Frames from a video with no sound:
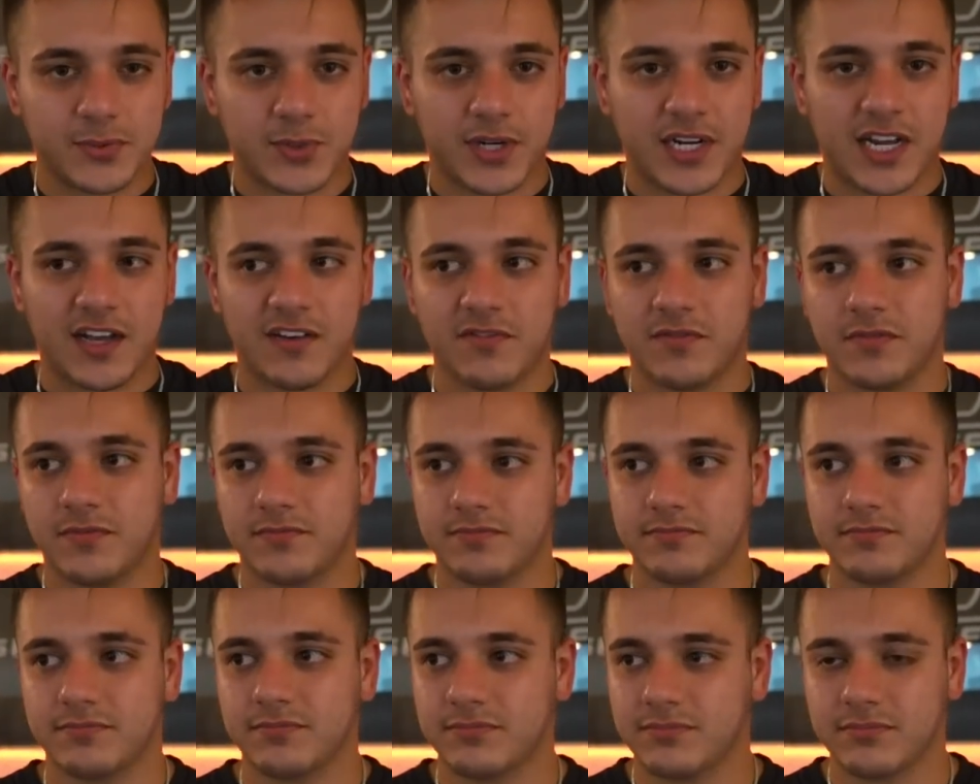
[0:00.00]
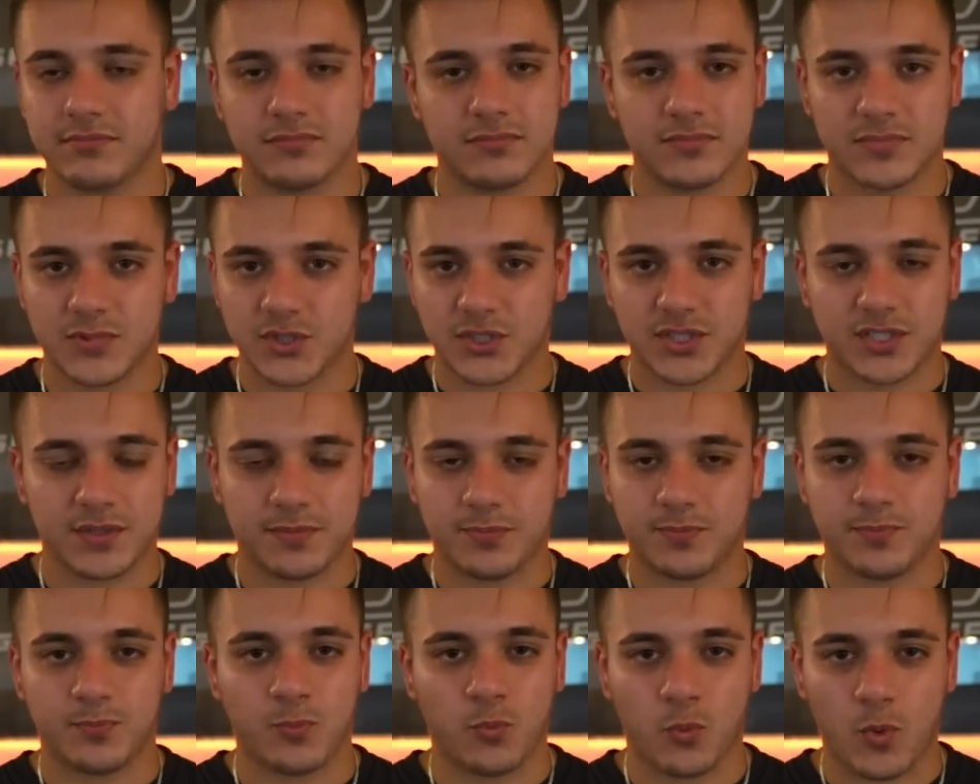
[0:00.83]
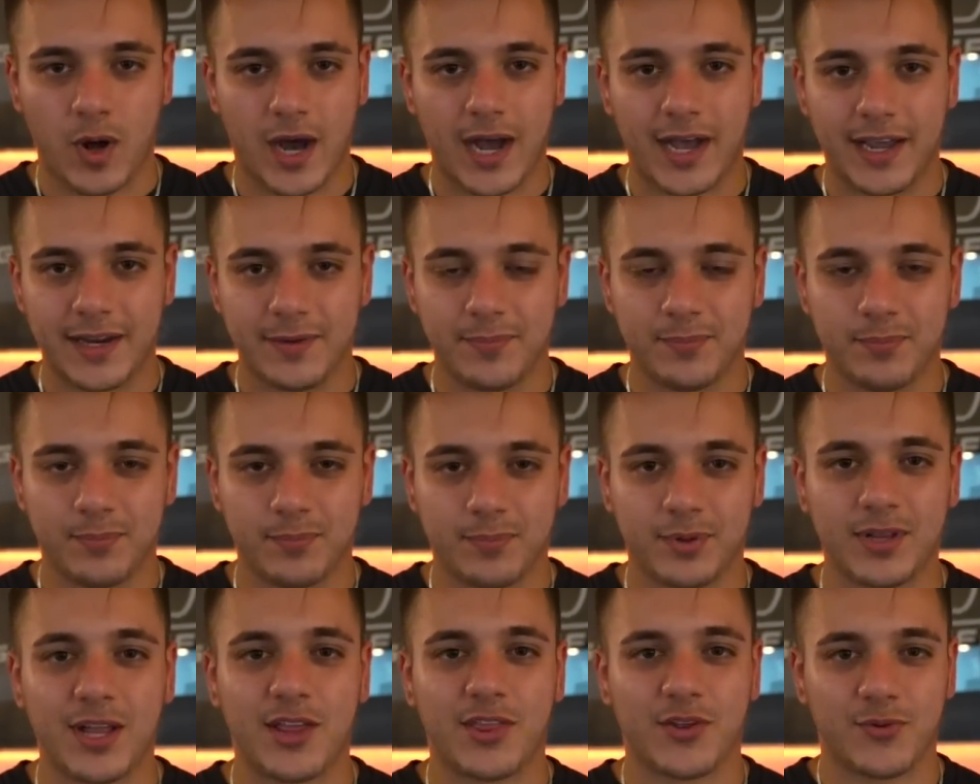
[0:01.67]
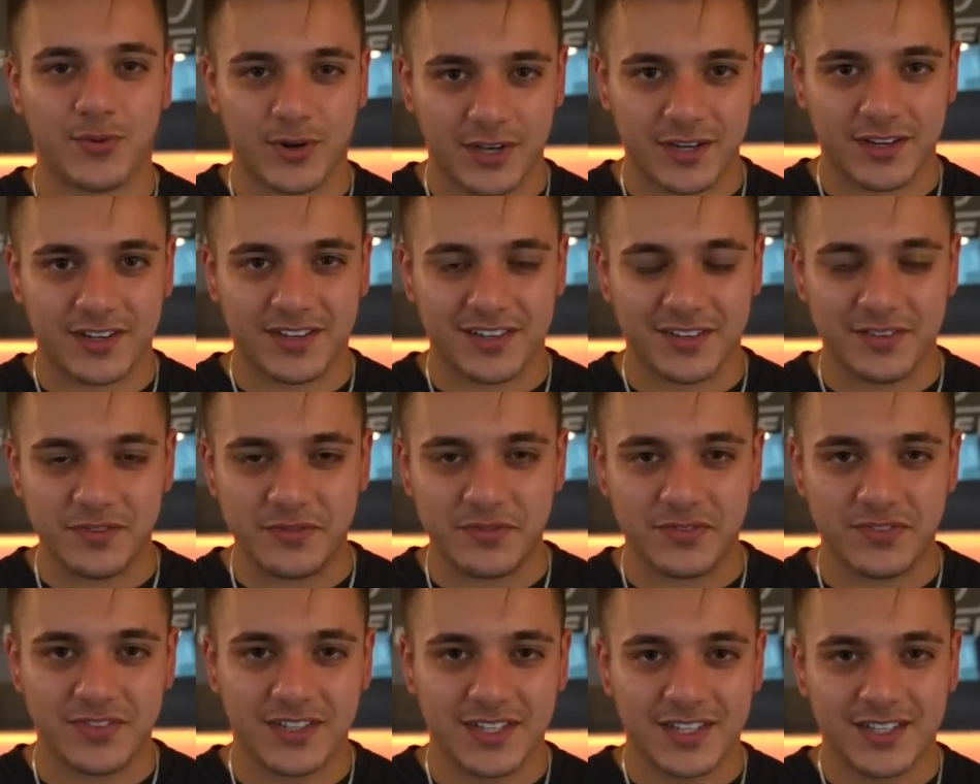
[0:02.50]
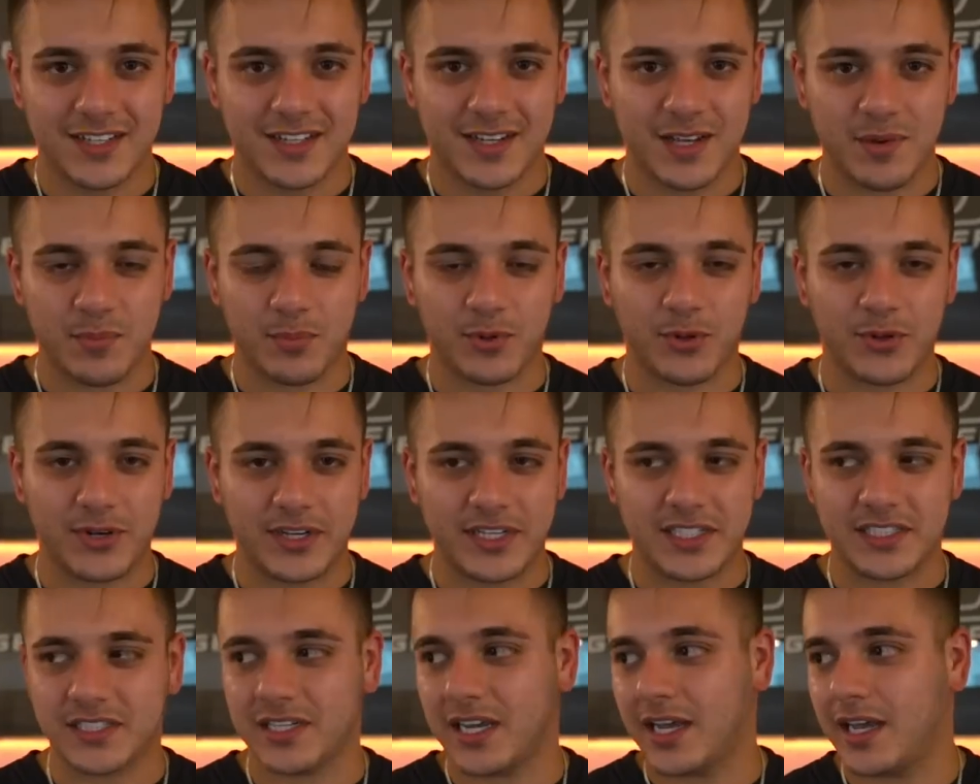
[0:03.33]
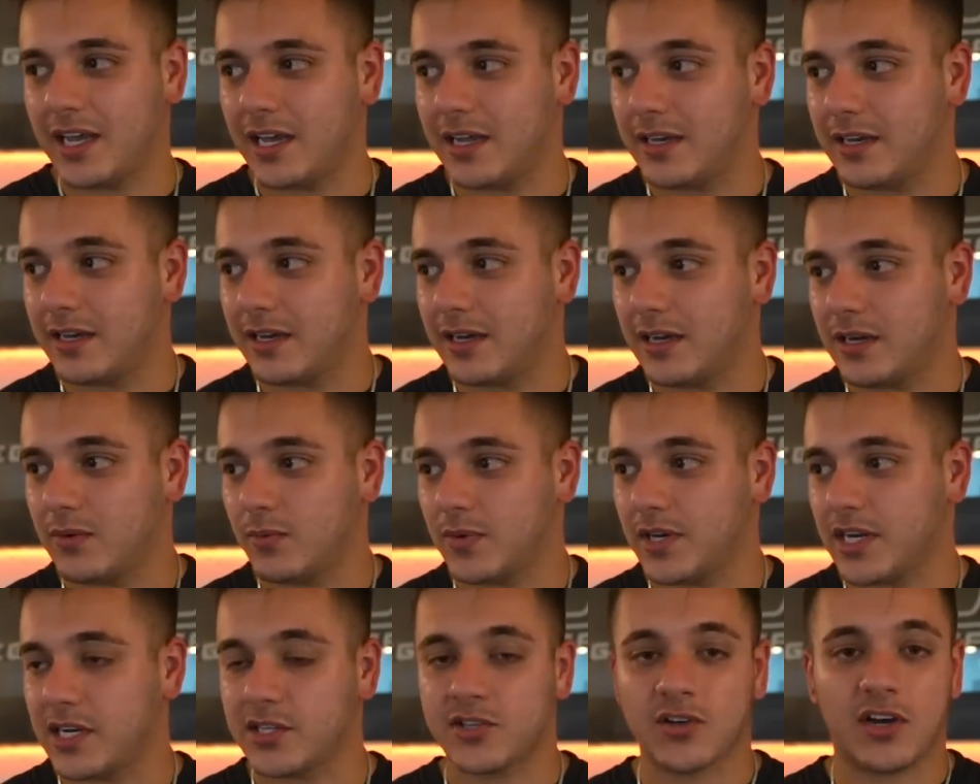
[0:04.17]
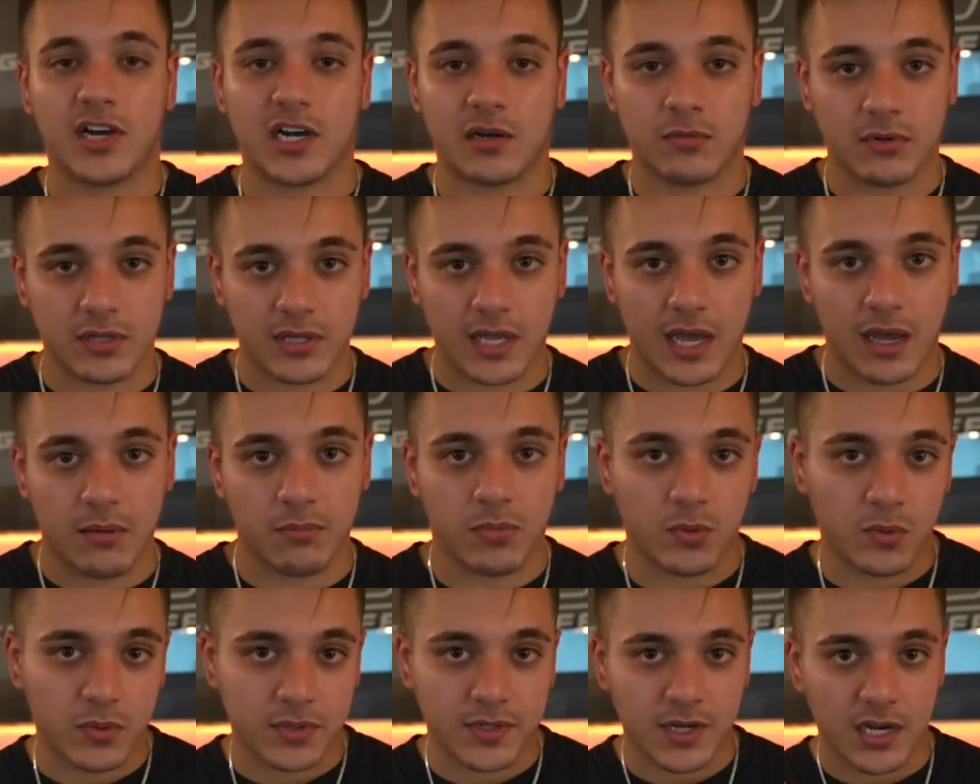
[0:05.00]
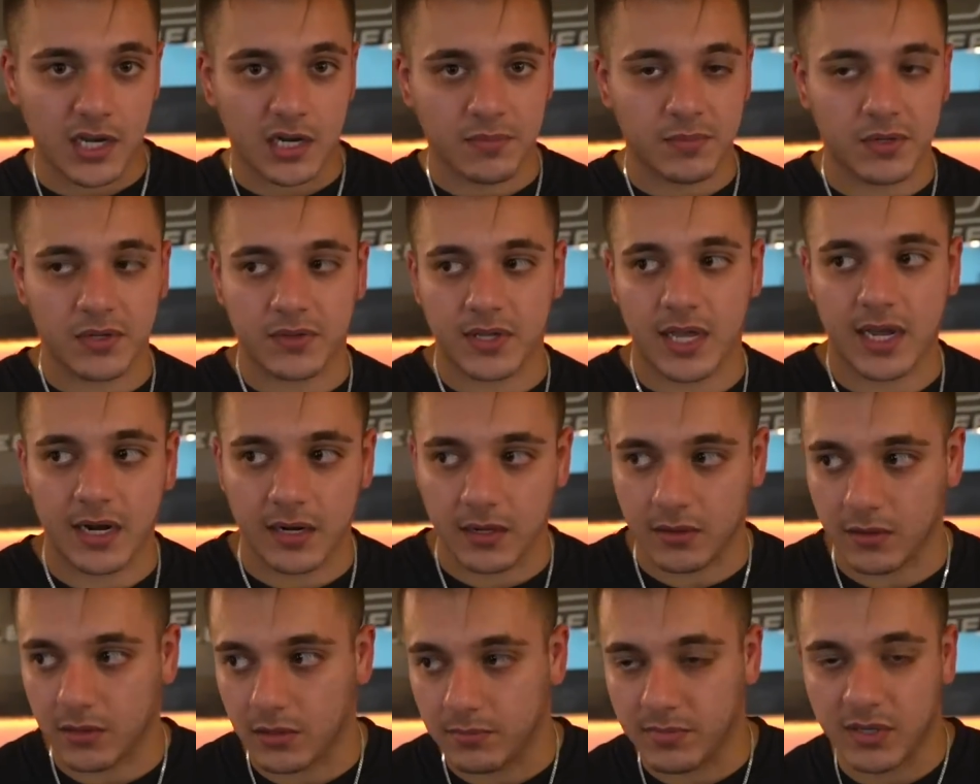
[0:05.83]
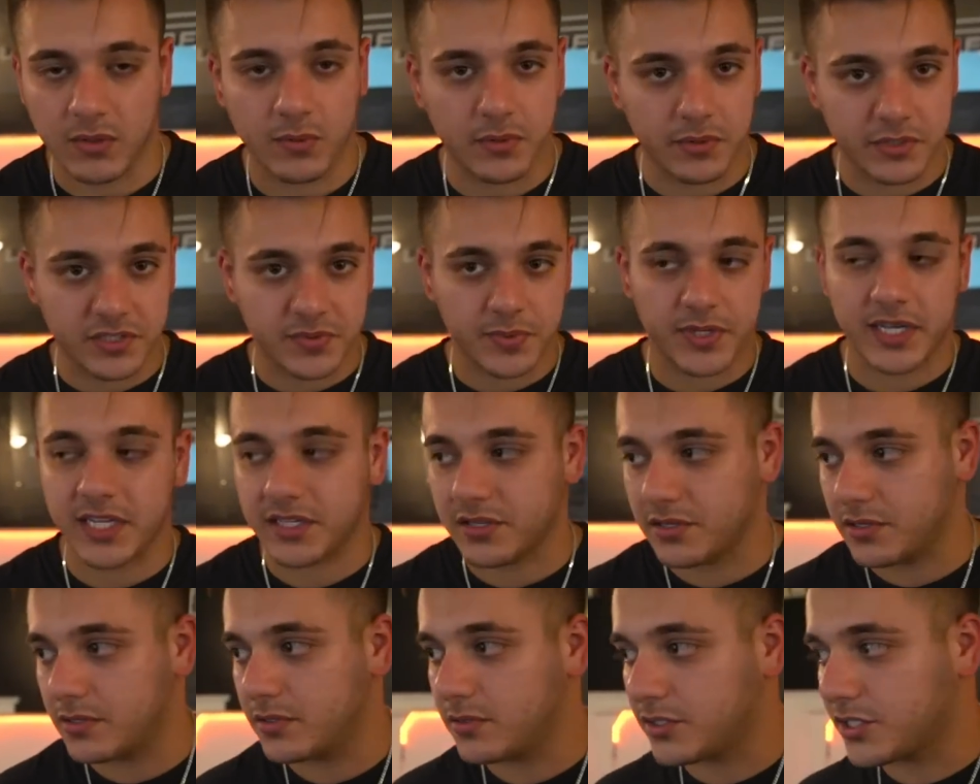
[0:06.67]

We're going to have just a wide plethora of employees, and we need to talk about that, but we'll talk about that in a little bit once we get to the new